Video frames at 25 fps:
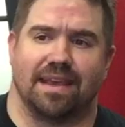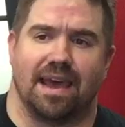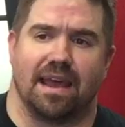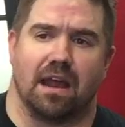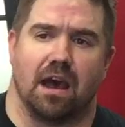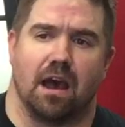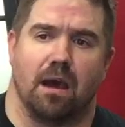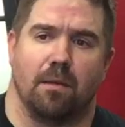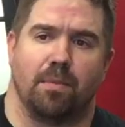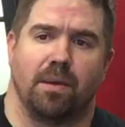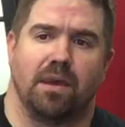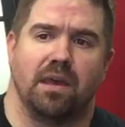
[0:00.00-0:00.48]
set
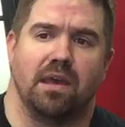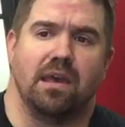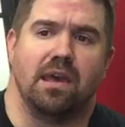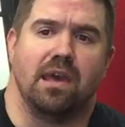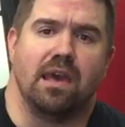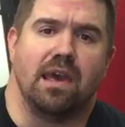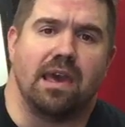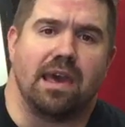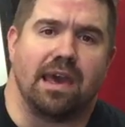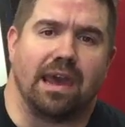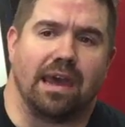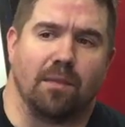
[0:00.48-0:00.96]
up
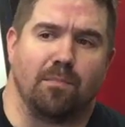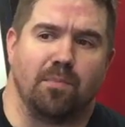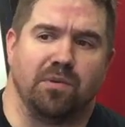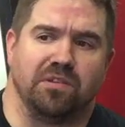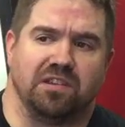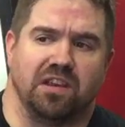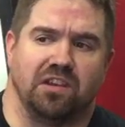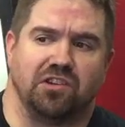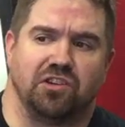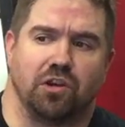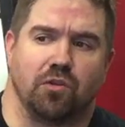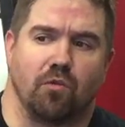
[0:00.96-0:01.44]
in a
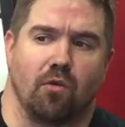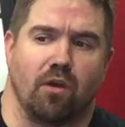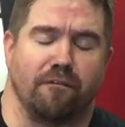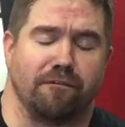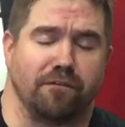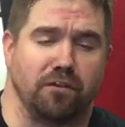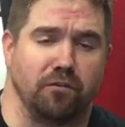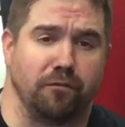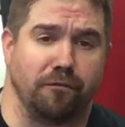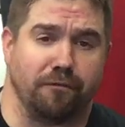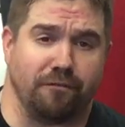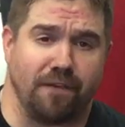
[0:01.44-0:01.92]
position where
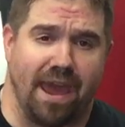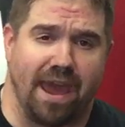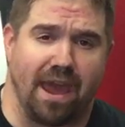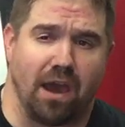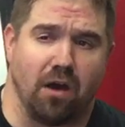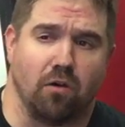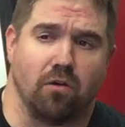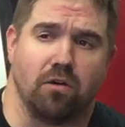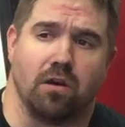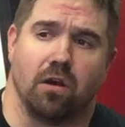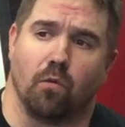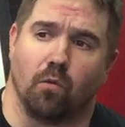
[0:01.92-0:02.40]
if you
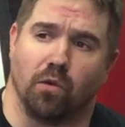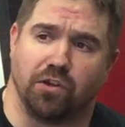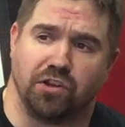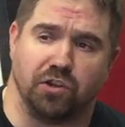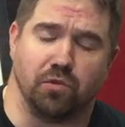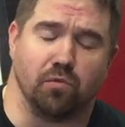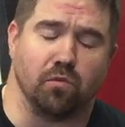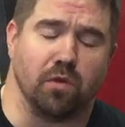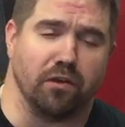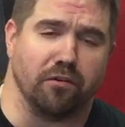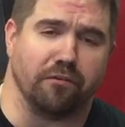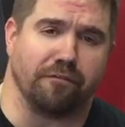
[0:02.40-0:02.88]
fail,
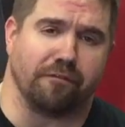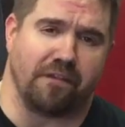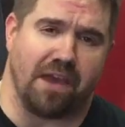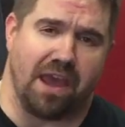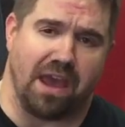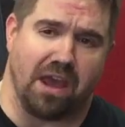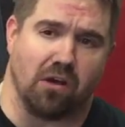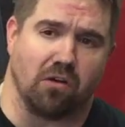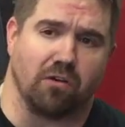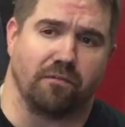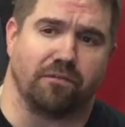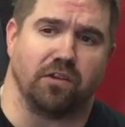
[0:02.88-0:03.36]
which you will
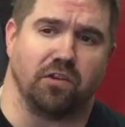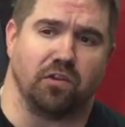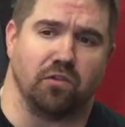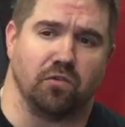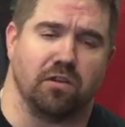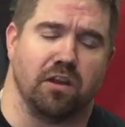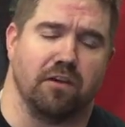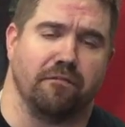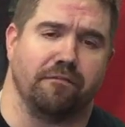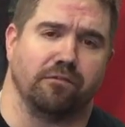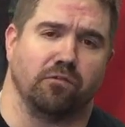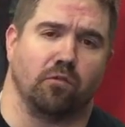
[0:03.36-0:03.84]
fail if you
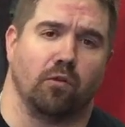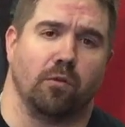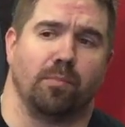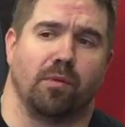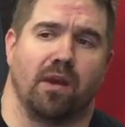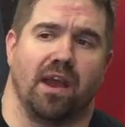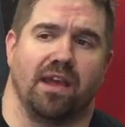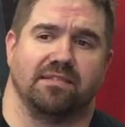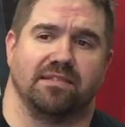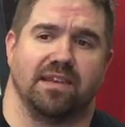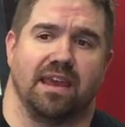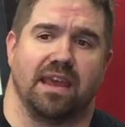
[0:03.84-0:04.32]
do enough floor
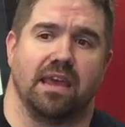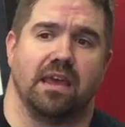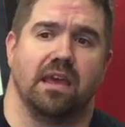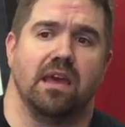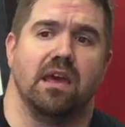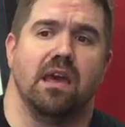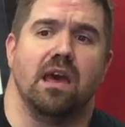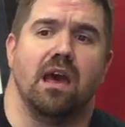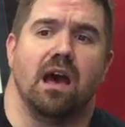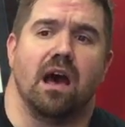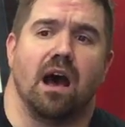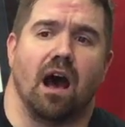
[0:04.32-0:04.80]
pressing,
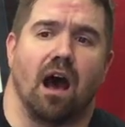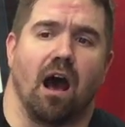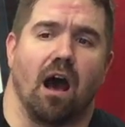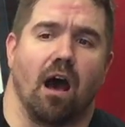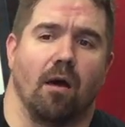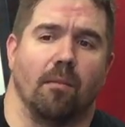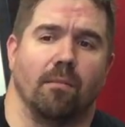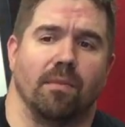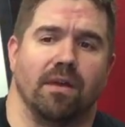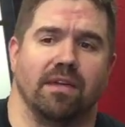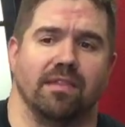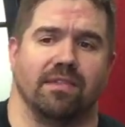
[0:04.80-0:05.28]

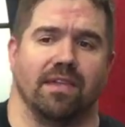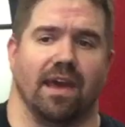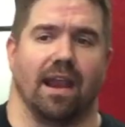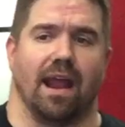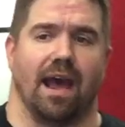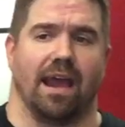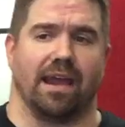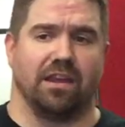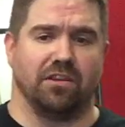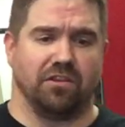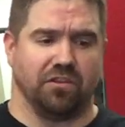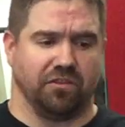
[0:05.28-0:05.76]
that
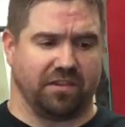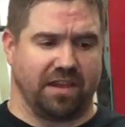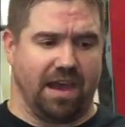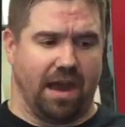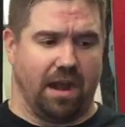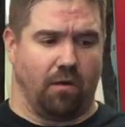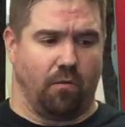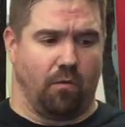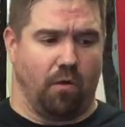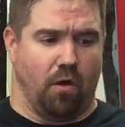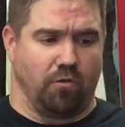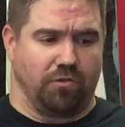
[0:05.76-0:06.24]
I can just
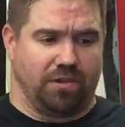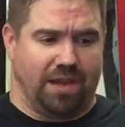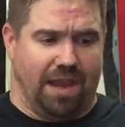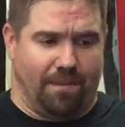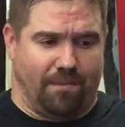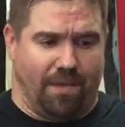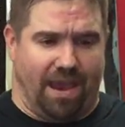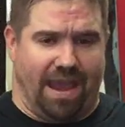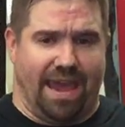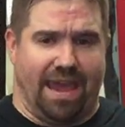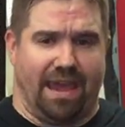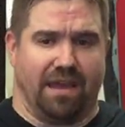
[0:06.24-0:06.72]
kind of
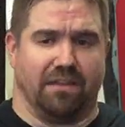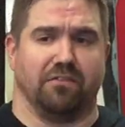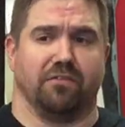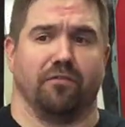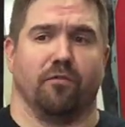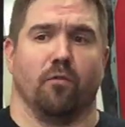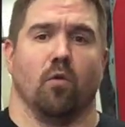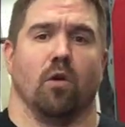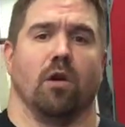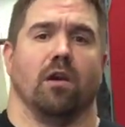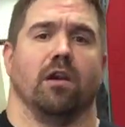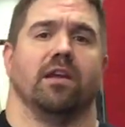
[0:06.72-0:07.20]
rotate my hands
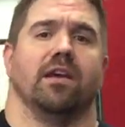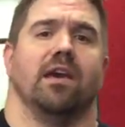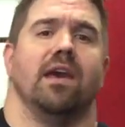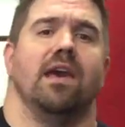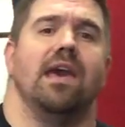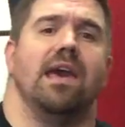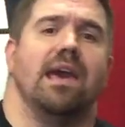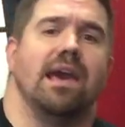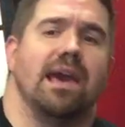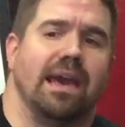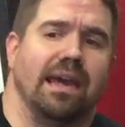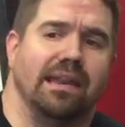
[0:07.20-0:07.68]
forward
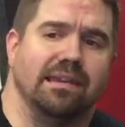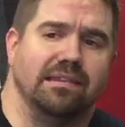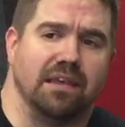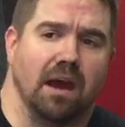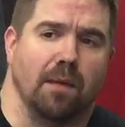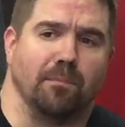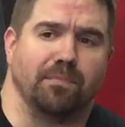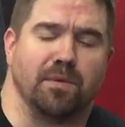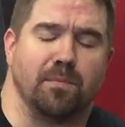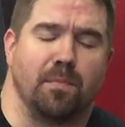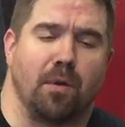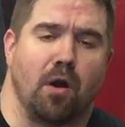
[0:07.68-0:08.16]
and
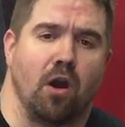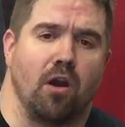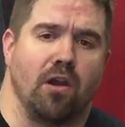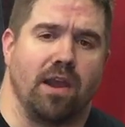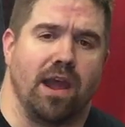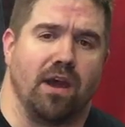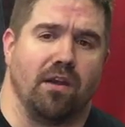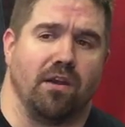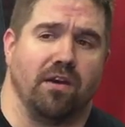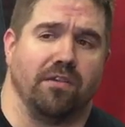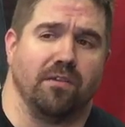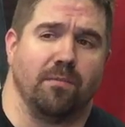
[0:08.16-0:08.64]
dump the bar
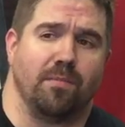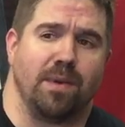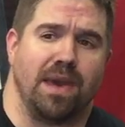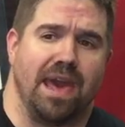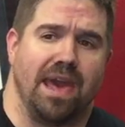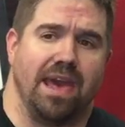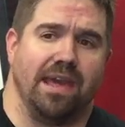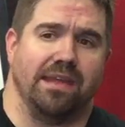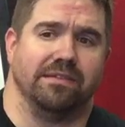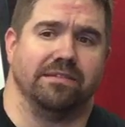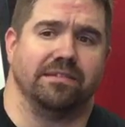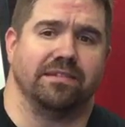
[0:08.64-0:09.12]
down on the
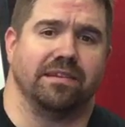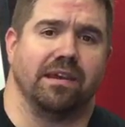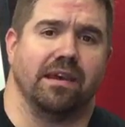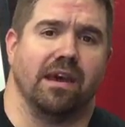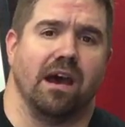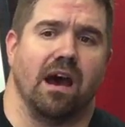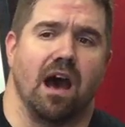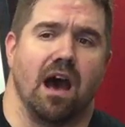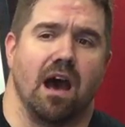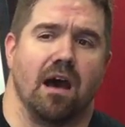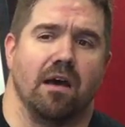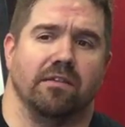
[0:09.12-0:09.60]
pins,
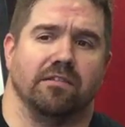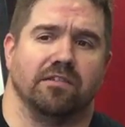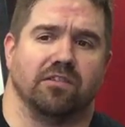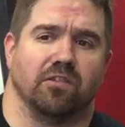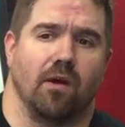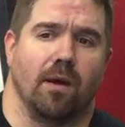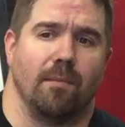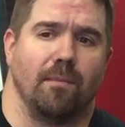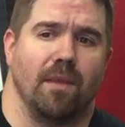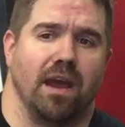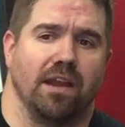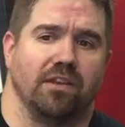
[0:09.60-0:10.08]

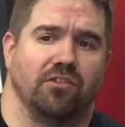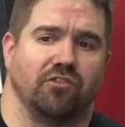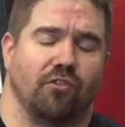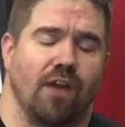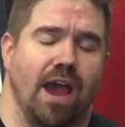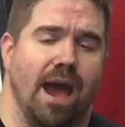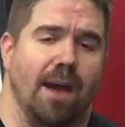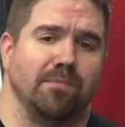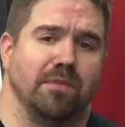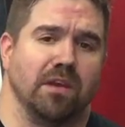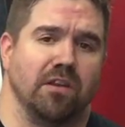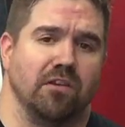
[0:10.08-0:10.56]
so I'm not
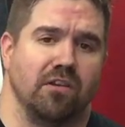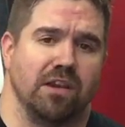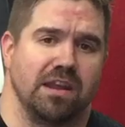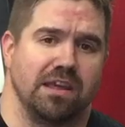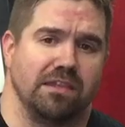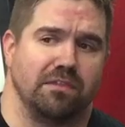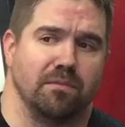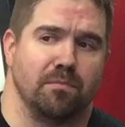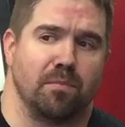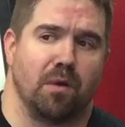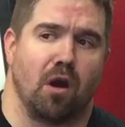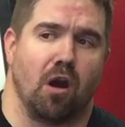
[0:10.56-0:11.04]
trapped
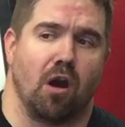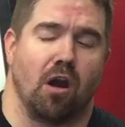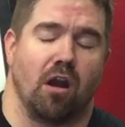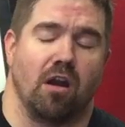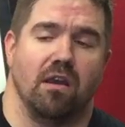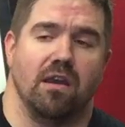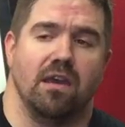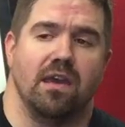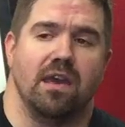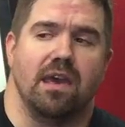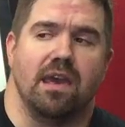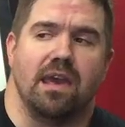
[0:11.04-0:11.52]
underneath the
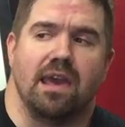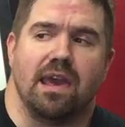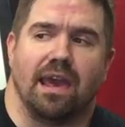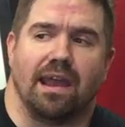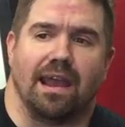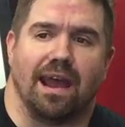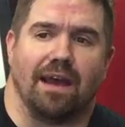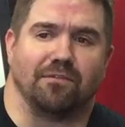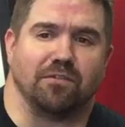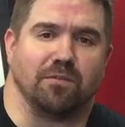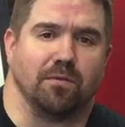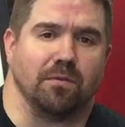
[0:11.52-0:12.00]
bar
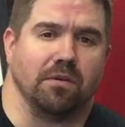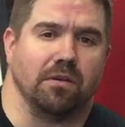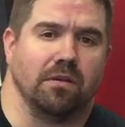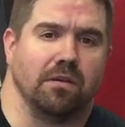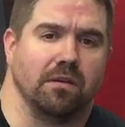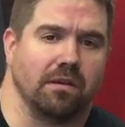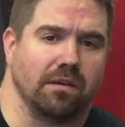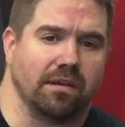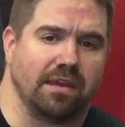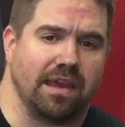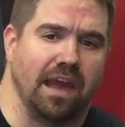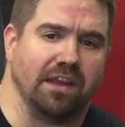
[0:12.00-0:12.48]
and have to
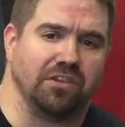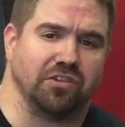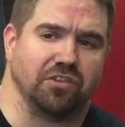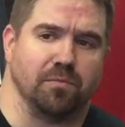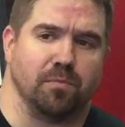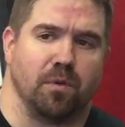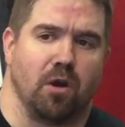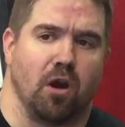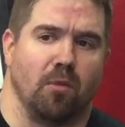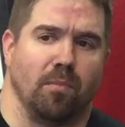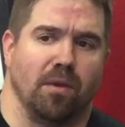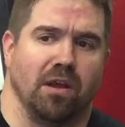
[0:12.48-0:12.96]
catch
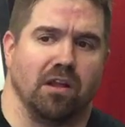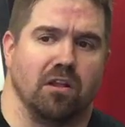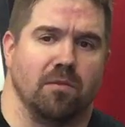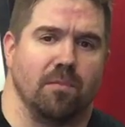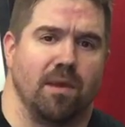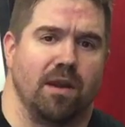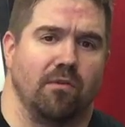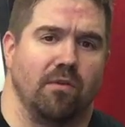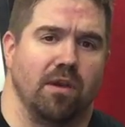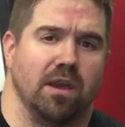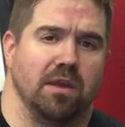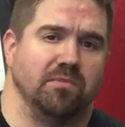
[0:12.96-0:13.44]
the barbell on
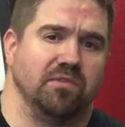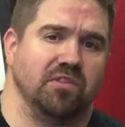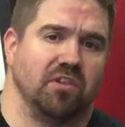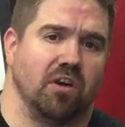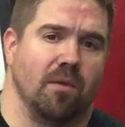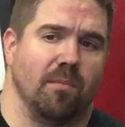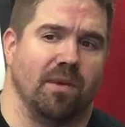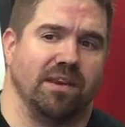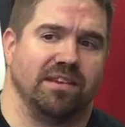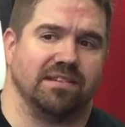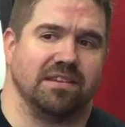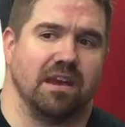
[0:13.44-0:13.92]
my ribs or
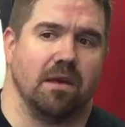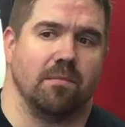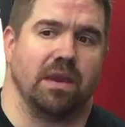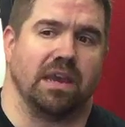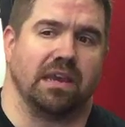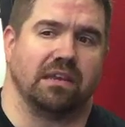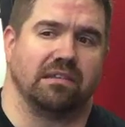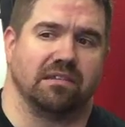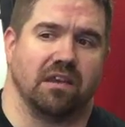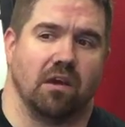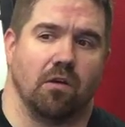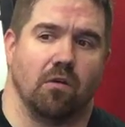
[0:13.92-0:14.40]
on my
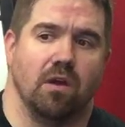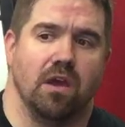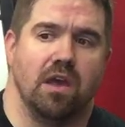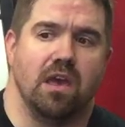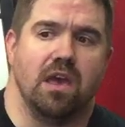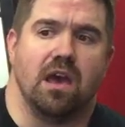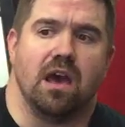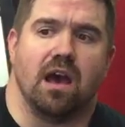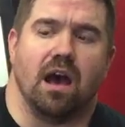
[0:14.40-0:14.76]
stomach. So